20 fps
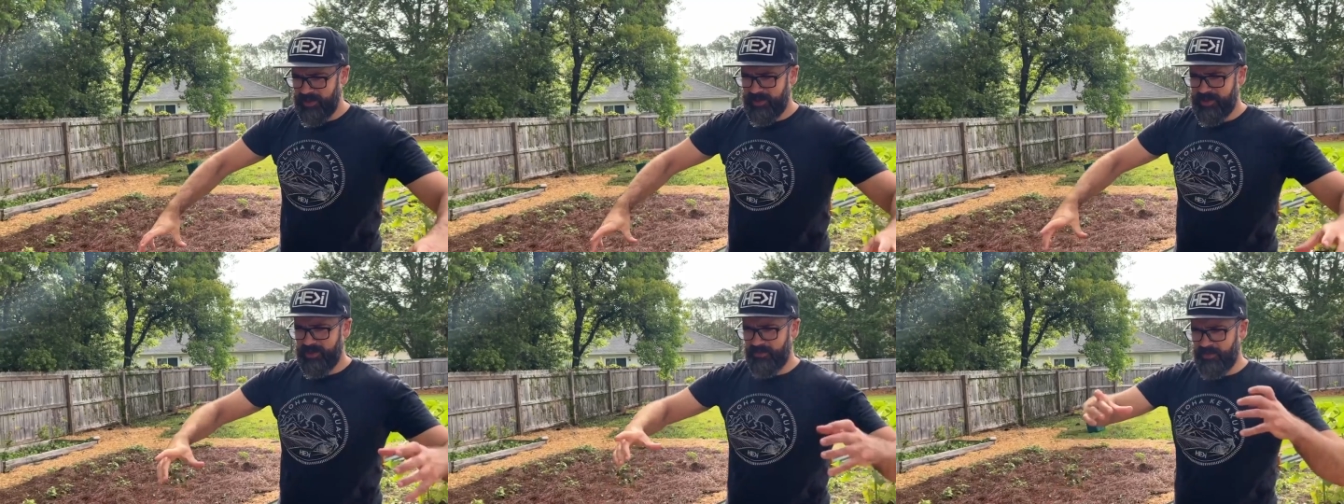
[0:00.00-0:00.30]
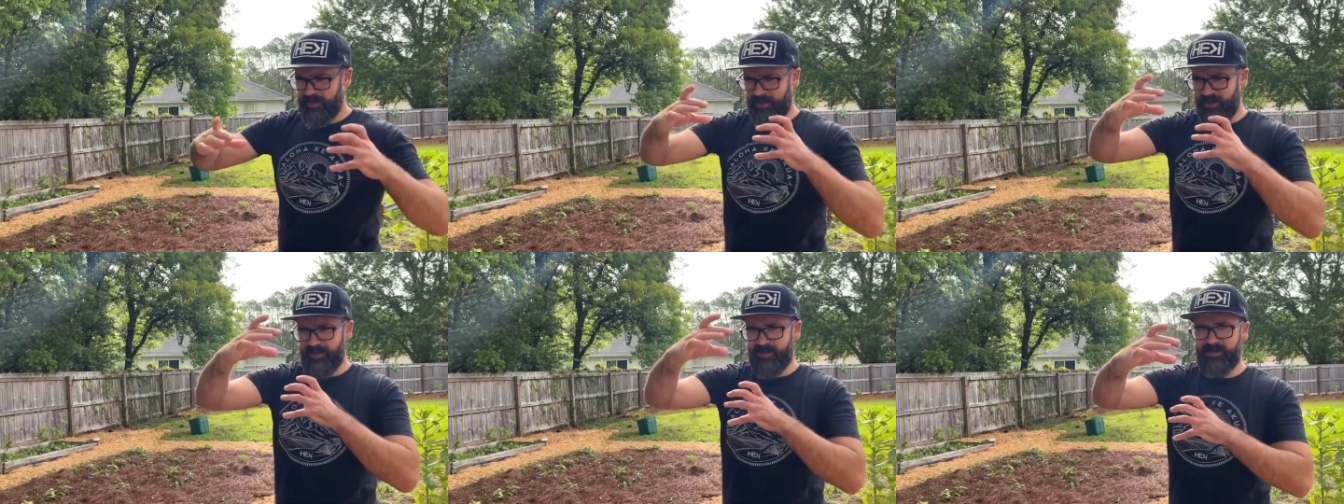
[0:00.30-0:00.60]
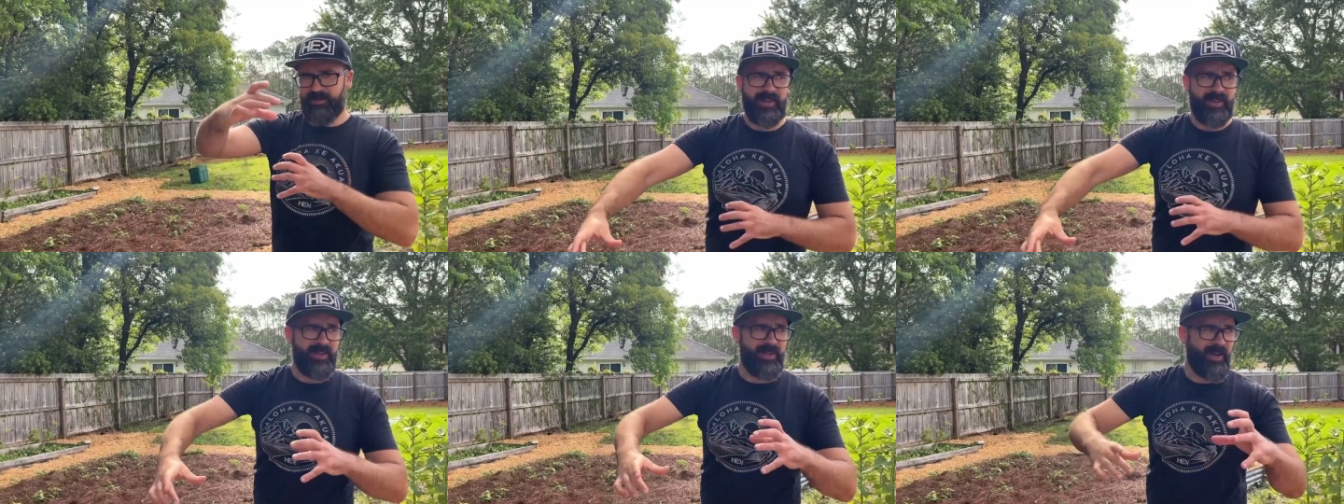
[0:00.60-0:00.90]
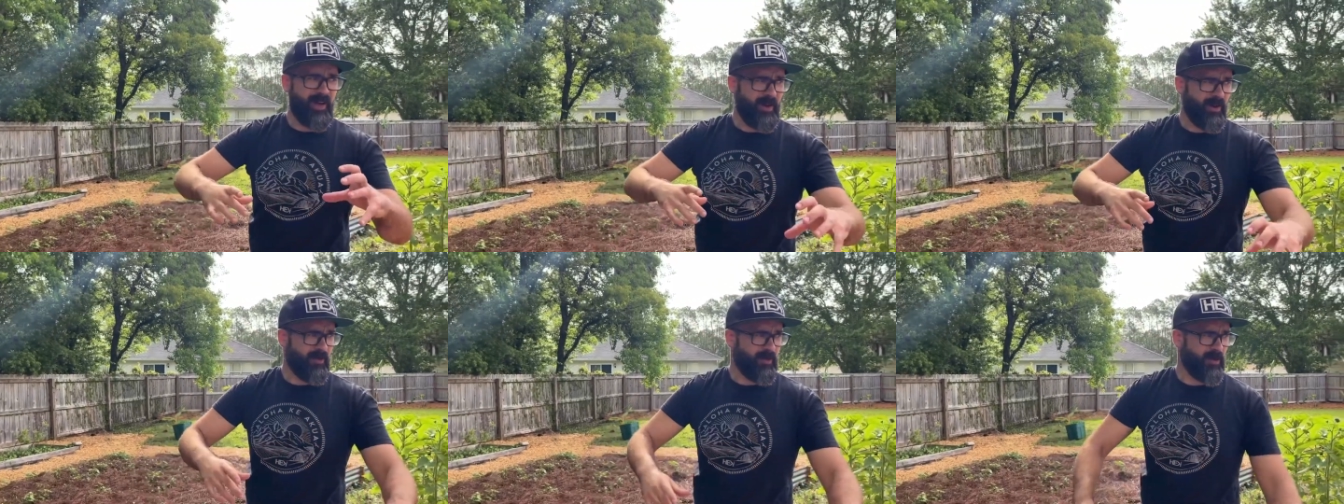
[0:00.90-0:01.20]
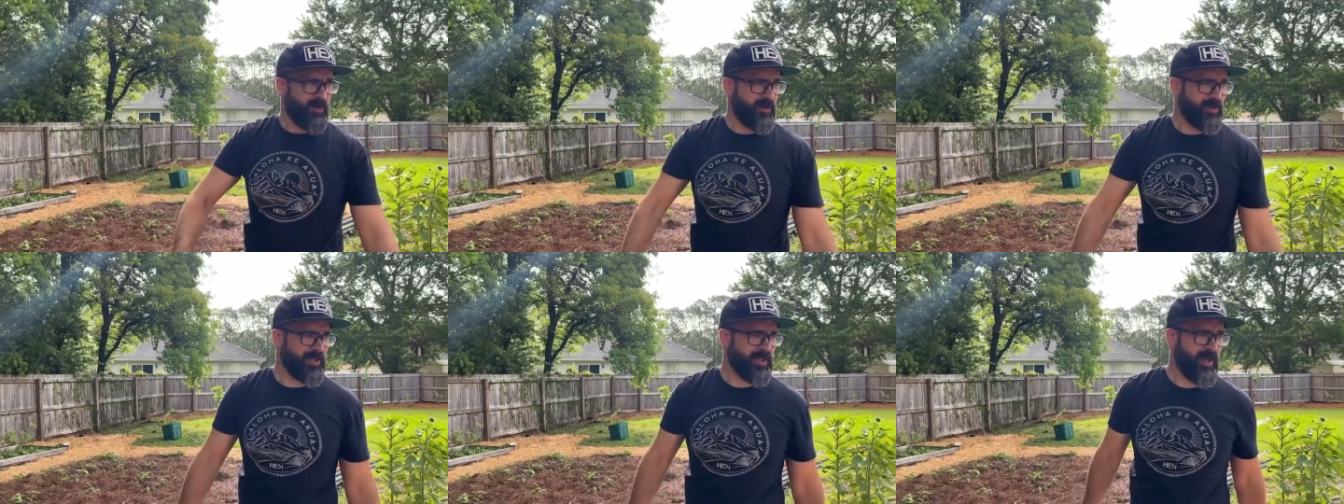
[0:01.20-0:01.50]
different yucca
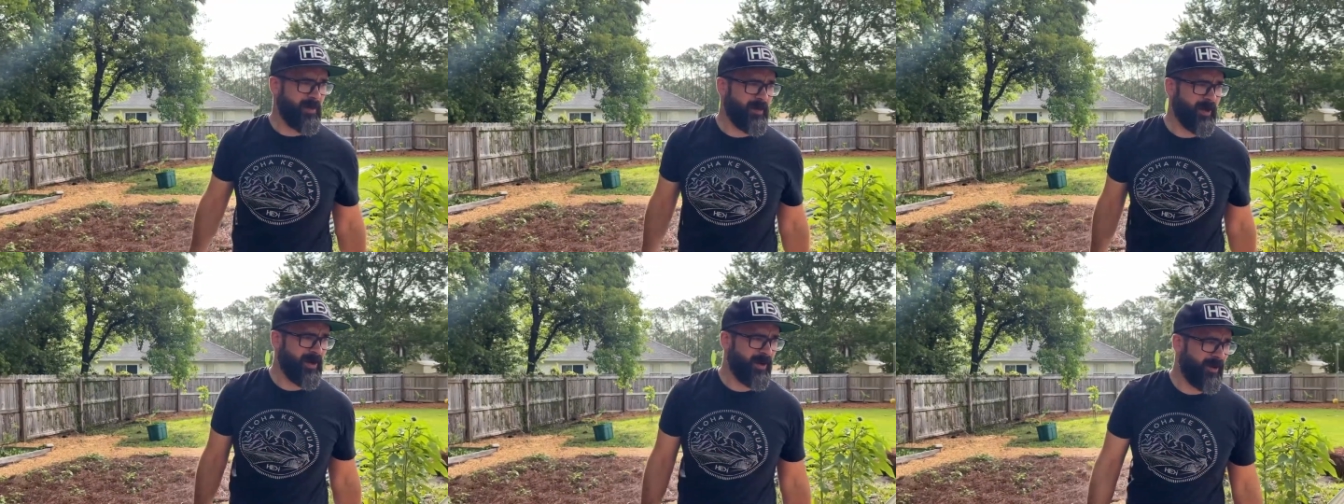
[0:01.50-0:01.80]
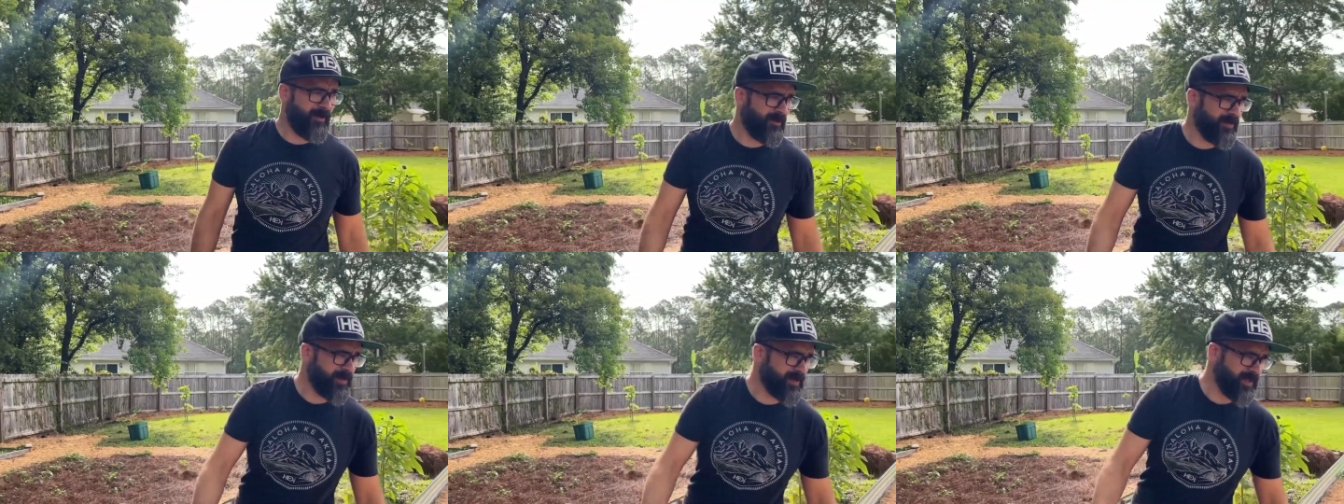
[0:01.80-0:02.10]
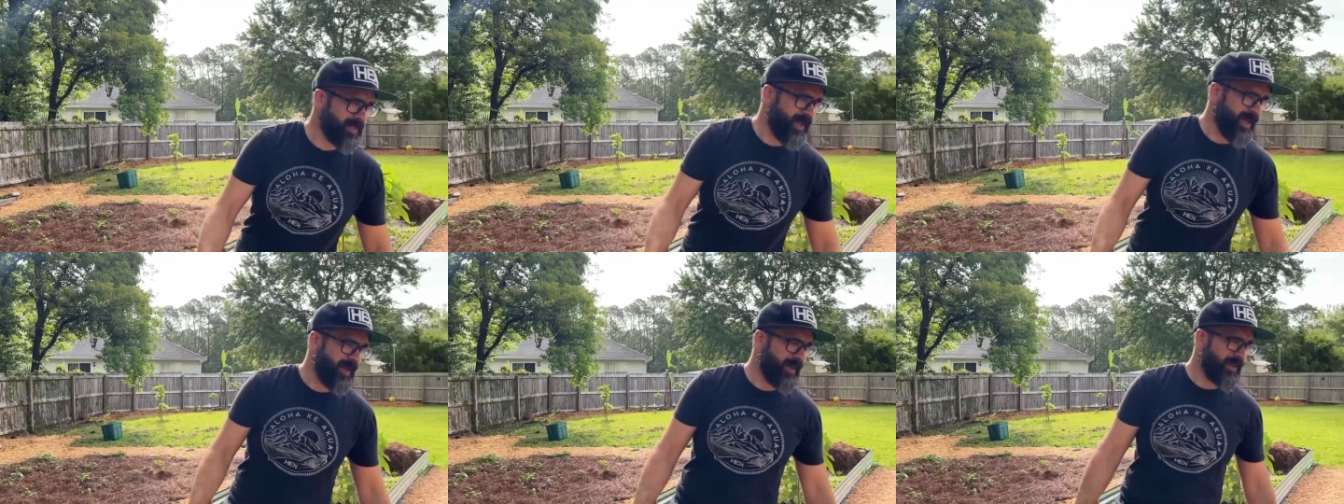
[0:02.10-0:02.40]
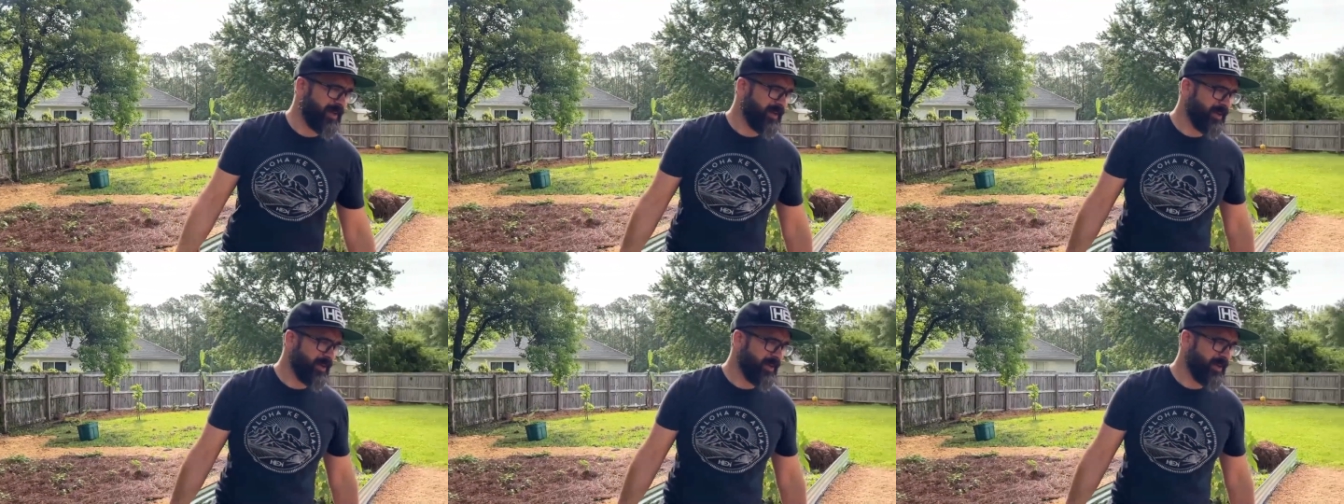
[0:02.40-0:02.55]
roots coming off the side.